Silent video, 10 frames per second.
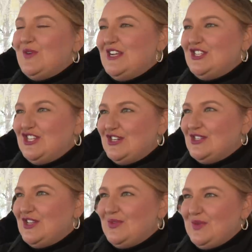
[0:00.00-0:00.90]
So what it
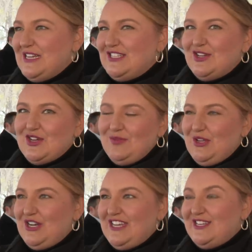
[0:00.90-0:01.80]
shares to the retail
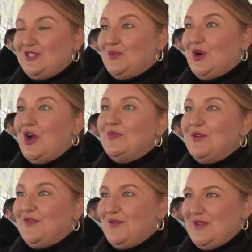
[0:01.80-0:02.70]
community is we're
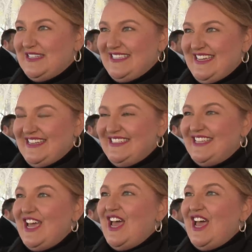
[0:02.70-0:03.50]
open for business,